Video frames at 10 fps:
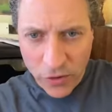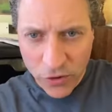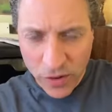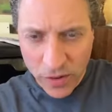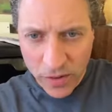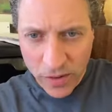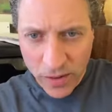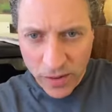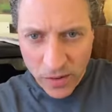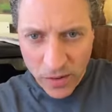you for sharing.
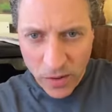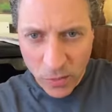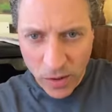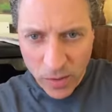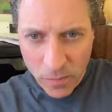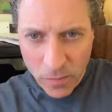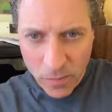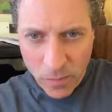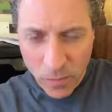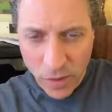Yeah, you're welcome.